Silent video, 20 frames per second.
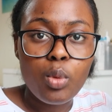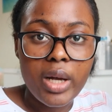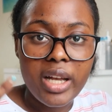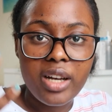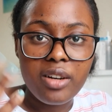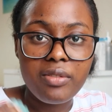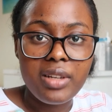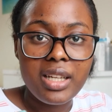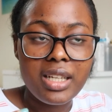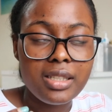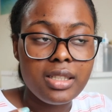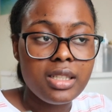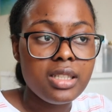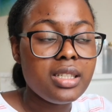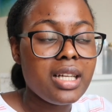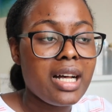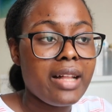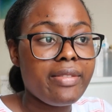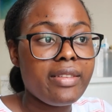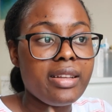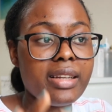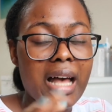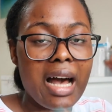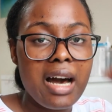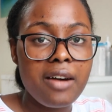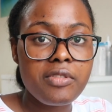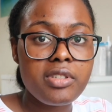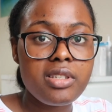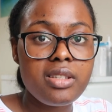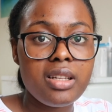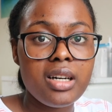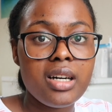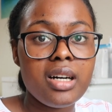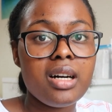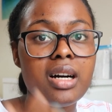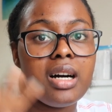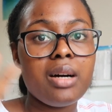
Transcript: way of learning. And then after that,